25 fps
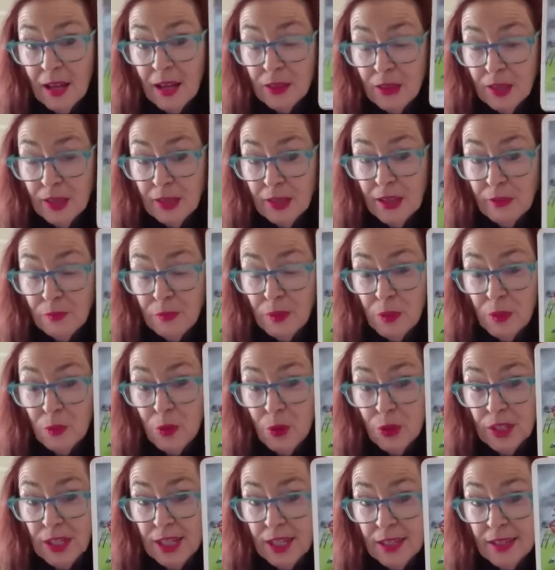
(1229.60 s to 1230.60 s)
I think they've been
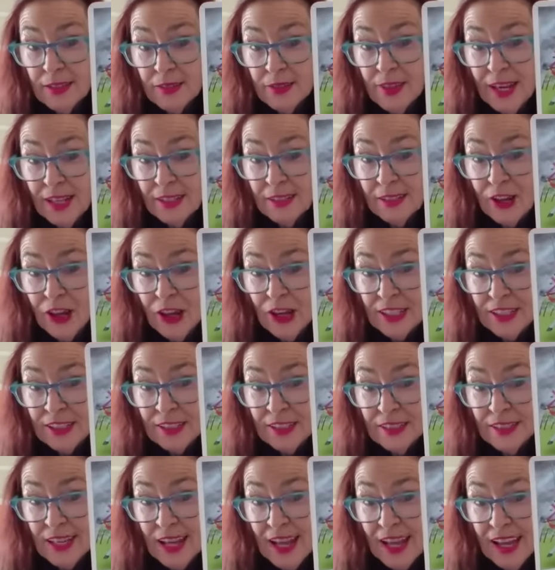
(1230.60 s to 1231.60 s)
working at that night
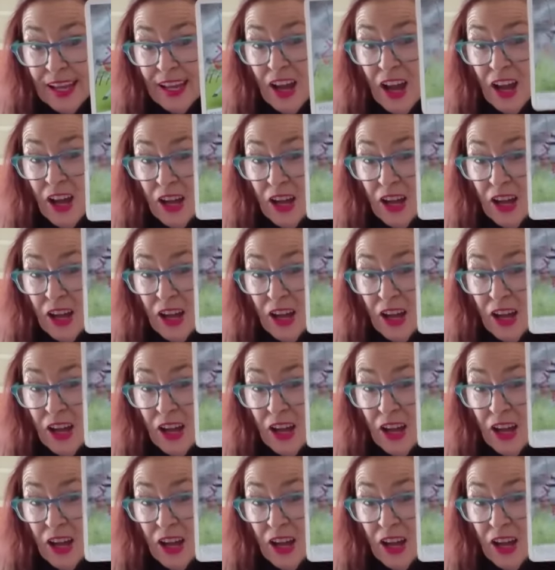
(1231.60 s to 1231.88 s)
and day.